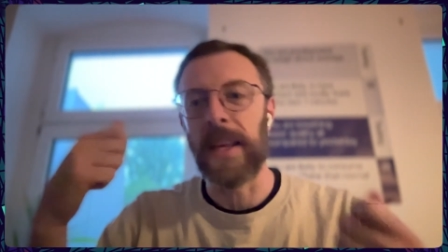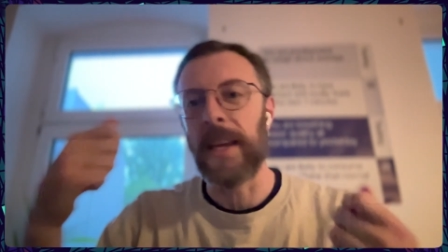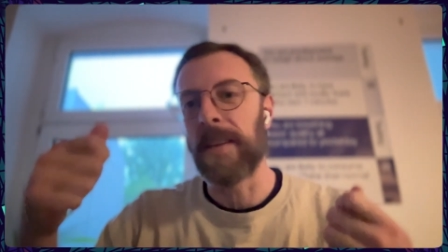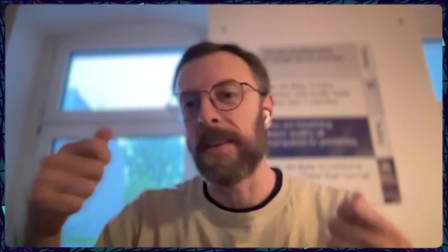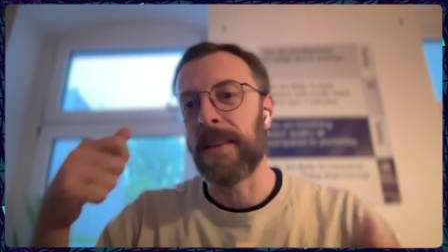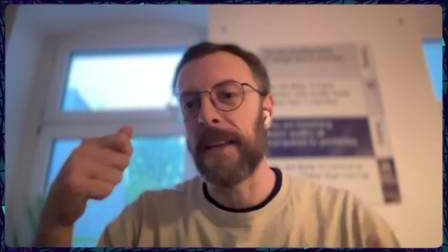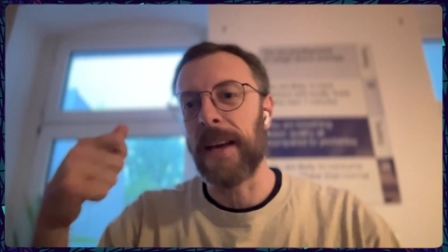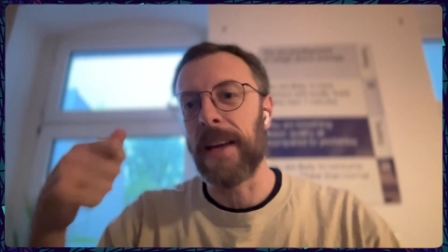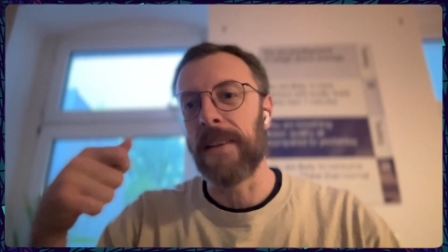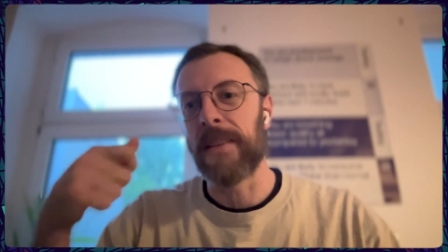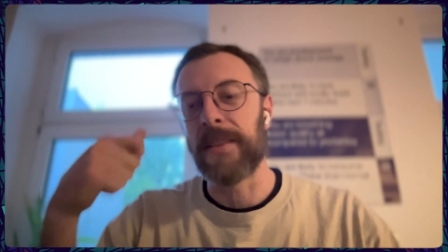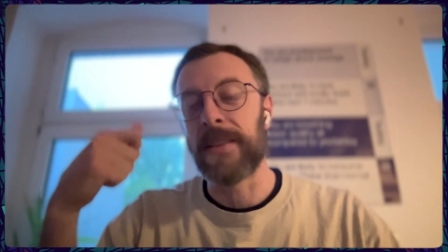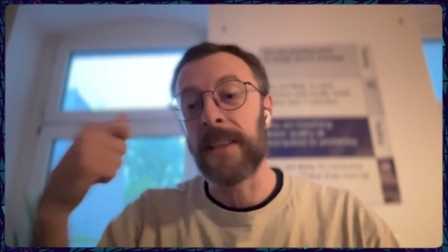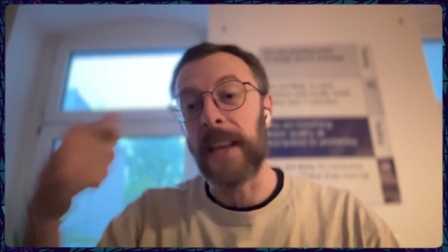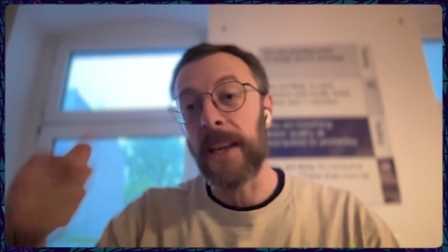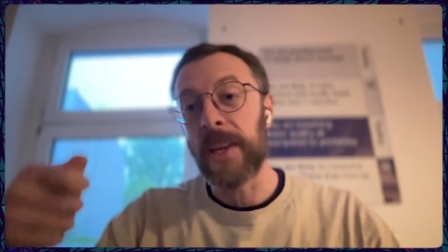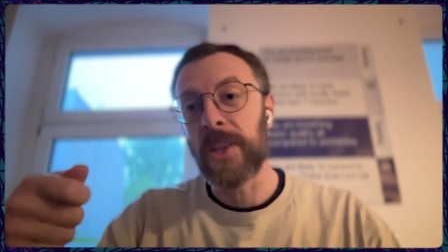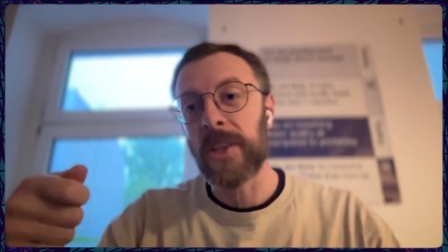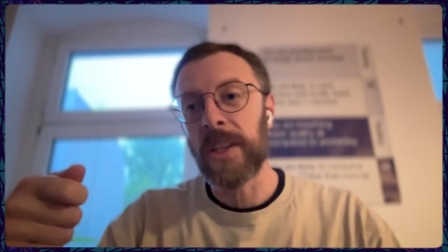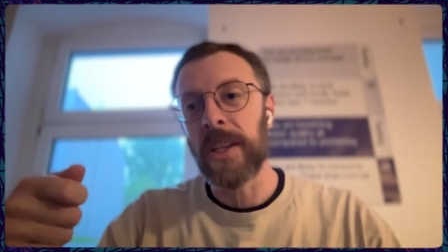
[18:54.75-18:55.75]
that
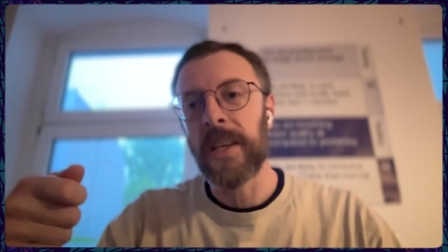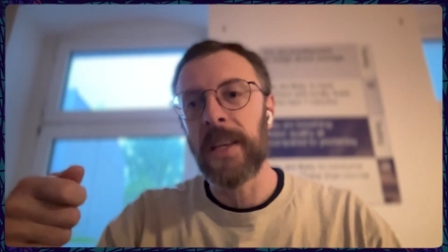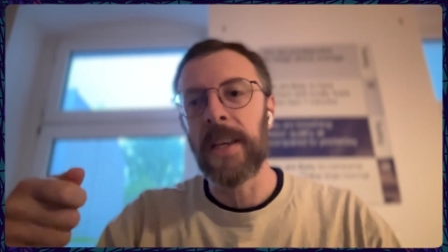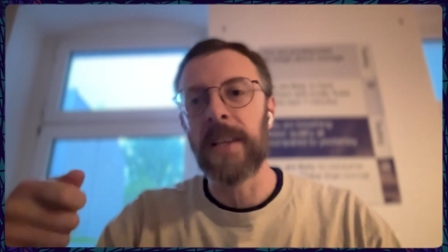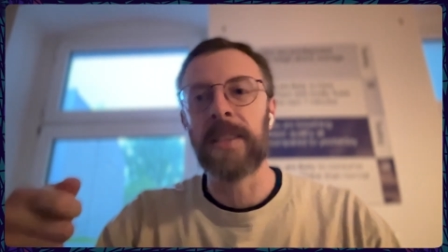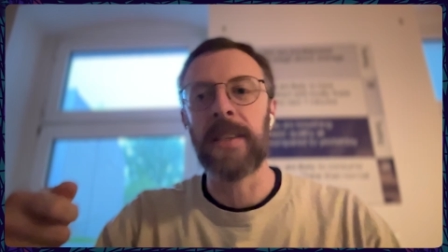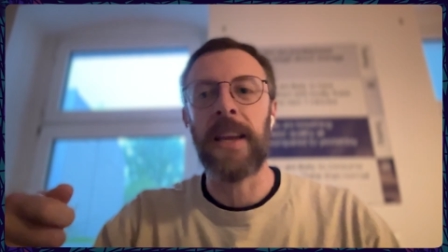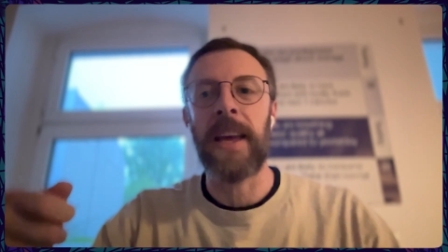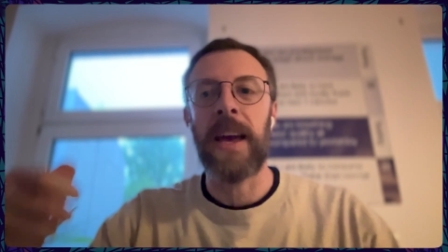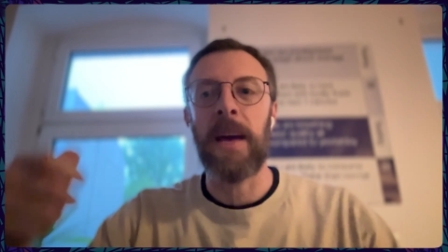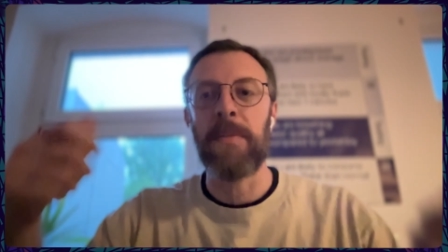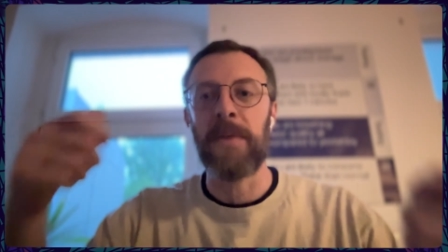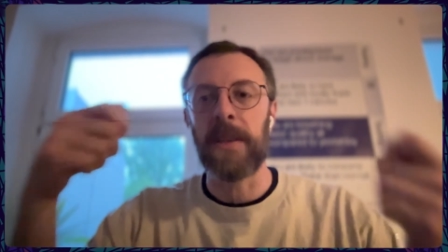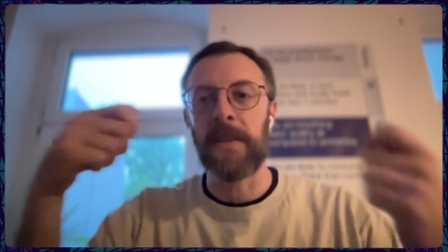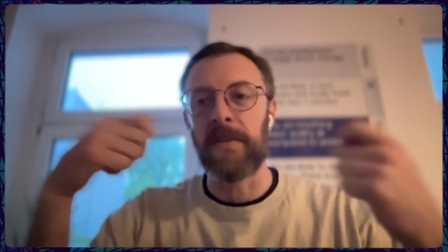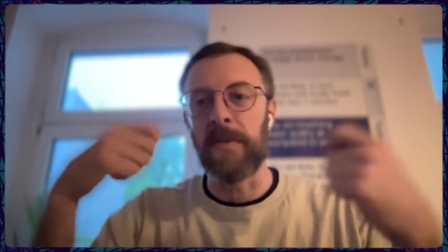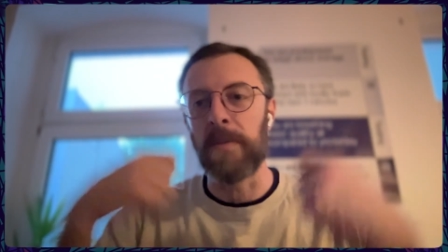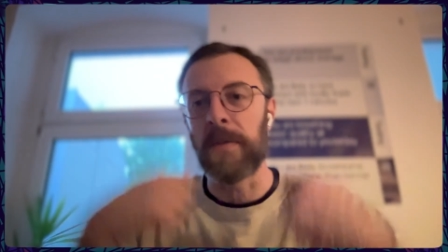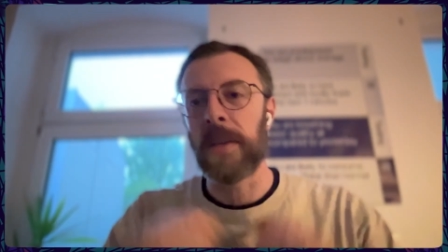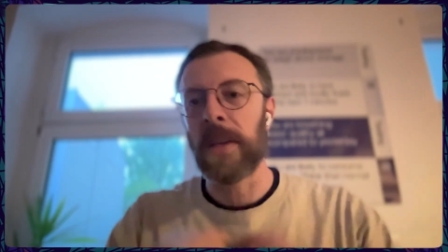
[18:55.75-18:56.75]
sanctioning isn't
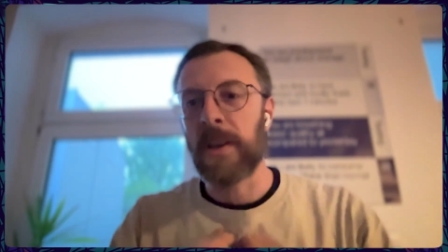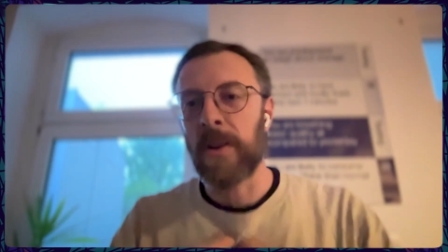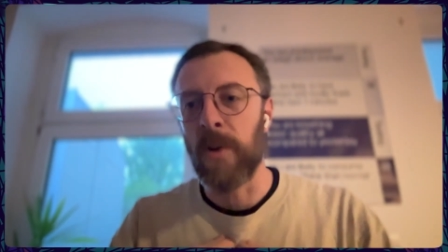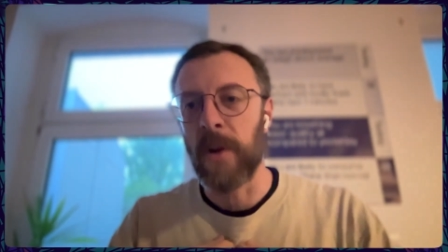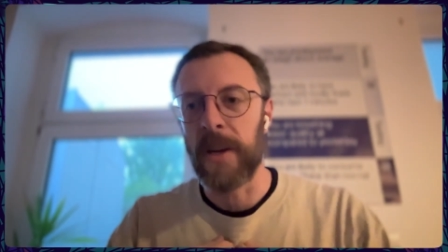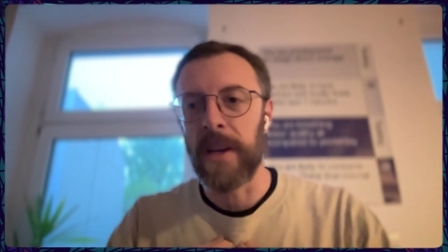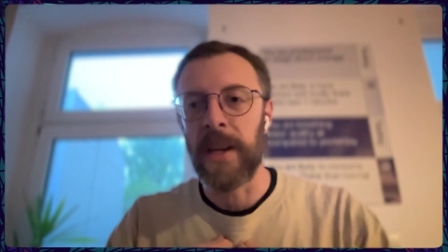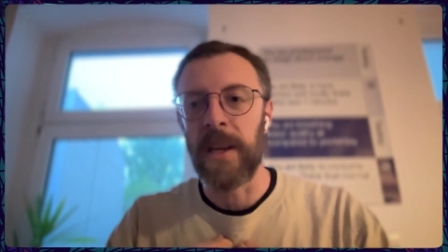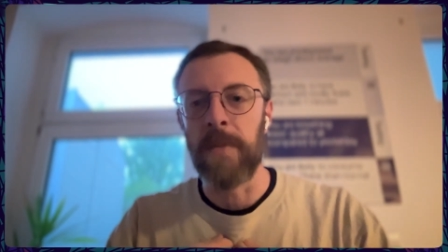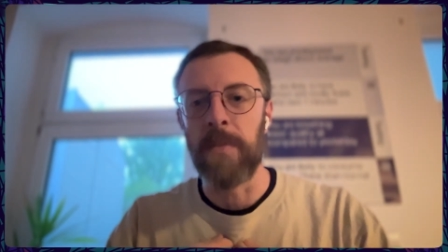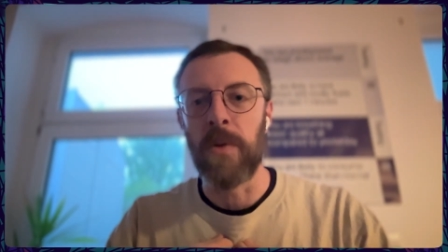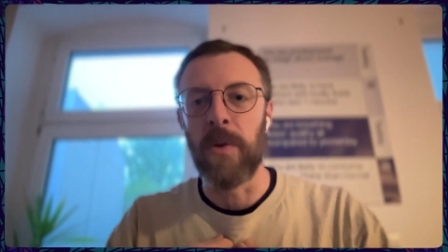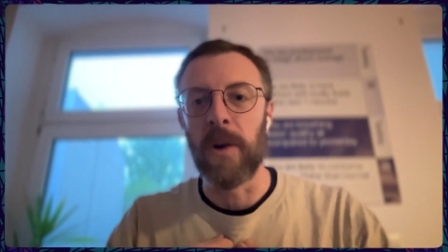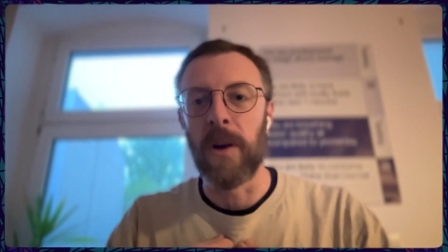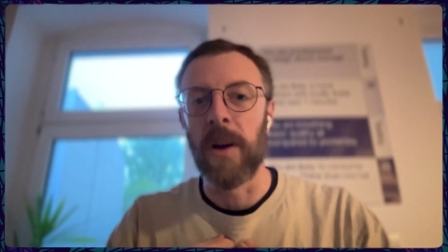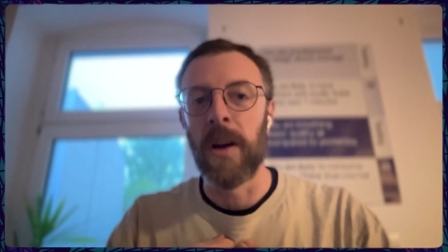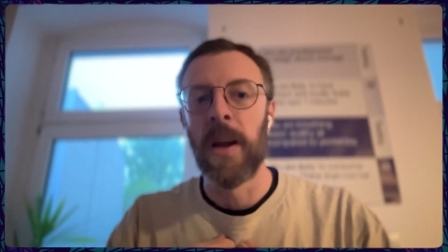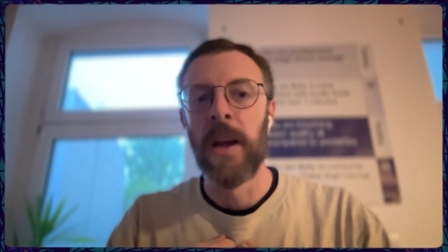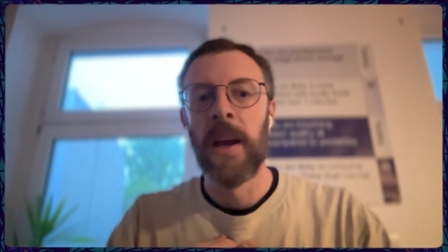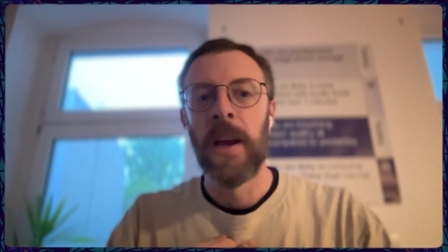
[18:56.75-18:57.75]
happening from Gitcoin
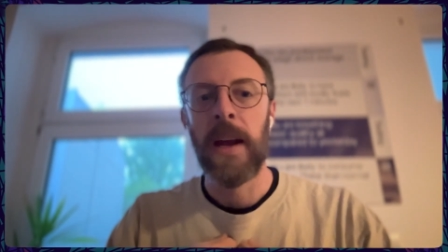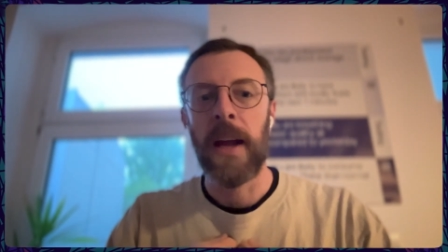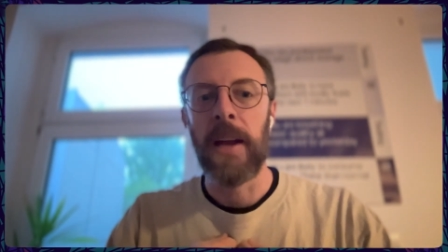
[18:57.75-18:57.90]
anymore.